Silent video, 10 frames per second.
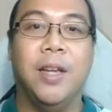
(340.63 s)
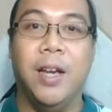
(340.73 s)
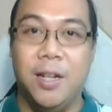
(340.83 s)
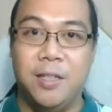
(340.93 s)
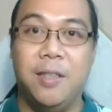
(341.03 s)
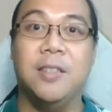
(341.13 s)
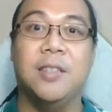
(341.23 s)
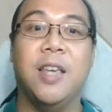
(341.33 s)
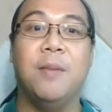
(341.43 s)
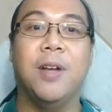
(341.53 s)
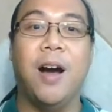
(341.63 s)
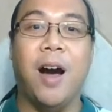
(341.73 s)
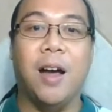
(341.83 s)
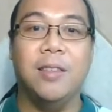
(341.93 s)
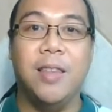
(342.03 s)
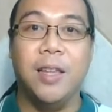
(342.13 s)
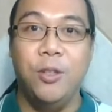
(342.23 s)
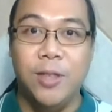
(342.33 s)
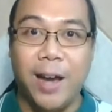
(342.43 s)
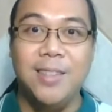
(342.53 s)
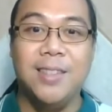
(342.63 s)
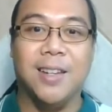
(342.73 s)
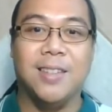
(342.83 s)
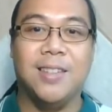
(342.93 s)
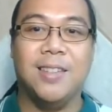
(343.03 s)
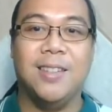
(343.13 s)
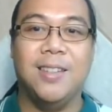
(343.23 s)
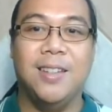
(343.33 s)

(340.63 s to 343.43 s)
It is this same God that unites us.